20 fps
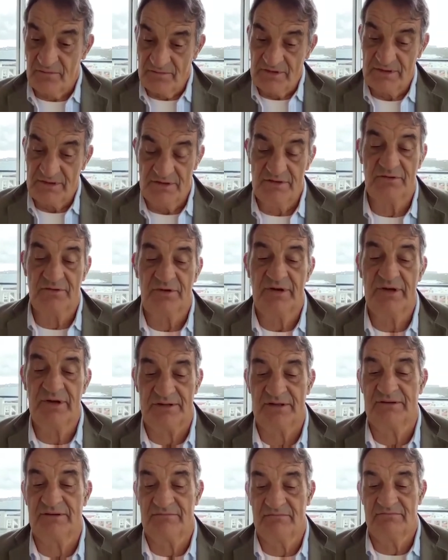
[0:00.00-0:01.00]
you
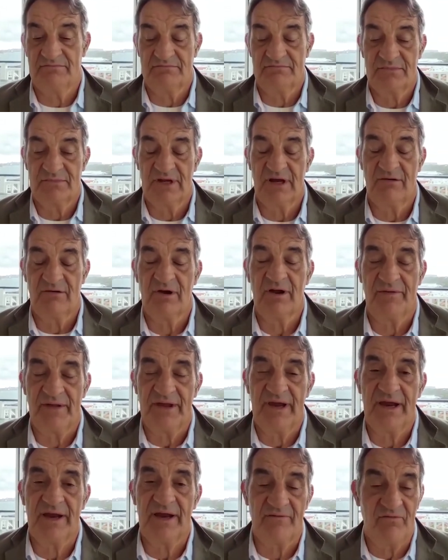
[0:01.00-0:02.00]
hit the nail on
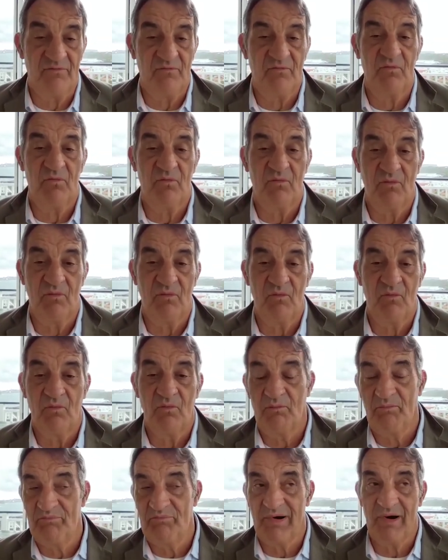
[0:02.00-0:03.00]
the head of
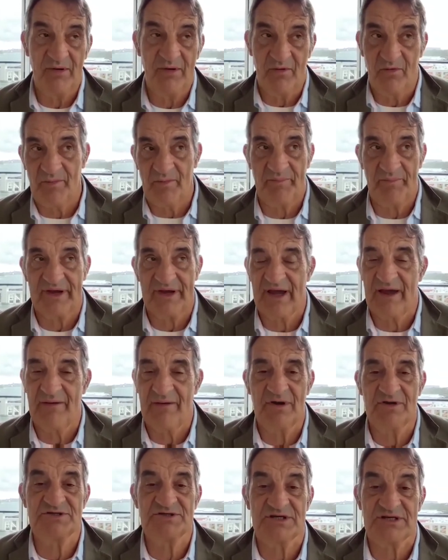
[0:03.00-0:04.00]
probably what became
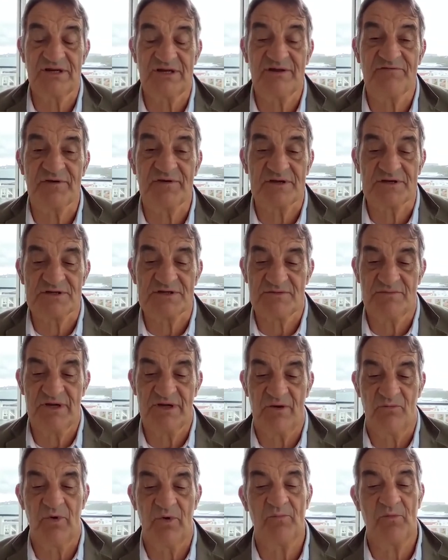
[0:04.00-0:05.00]
most significant to
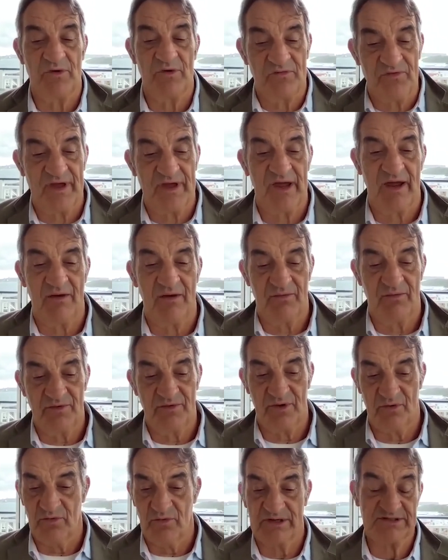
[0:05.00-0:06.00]
me. When we were there,
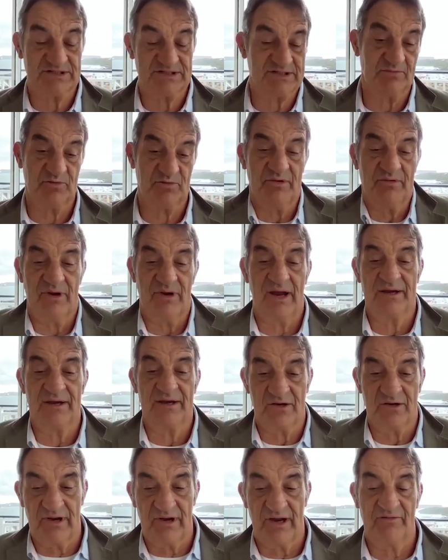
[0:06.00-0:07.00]
as I said, we're
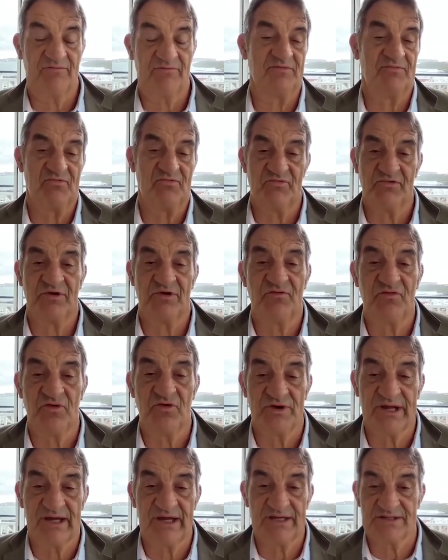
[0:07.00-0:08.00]
underground for 3 or
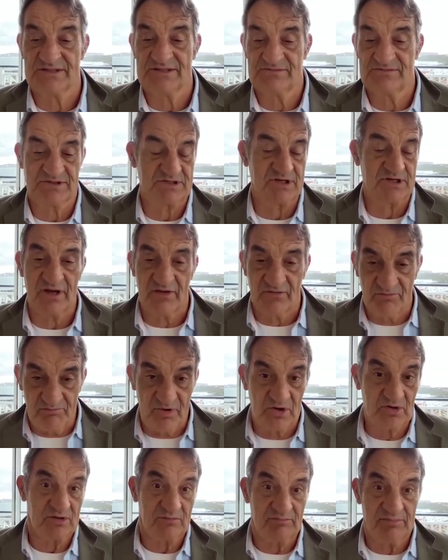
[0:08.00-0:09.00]
4 days, just going
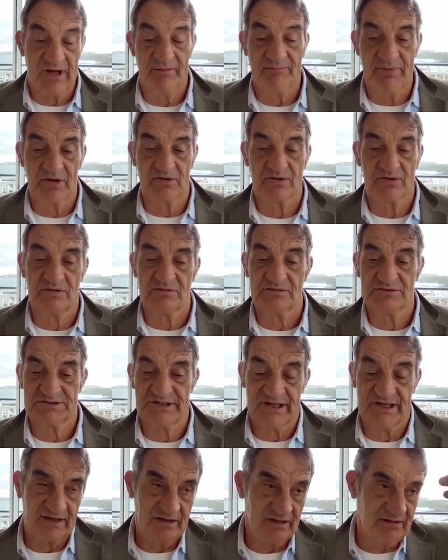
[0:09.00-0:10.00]
bottle by bottle,
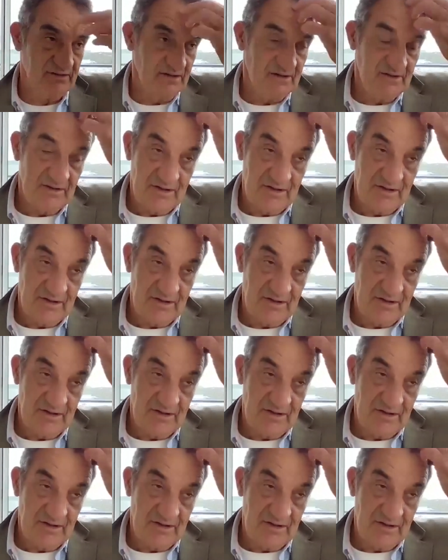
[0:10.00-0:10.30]
checking,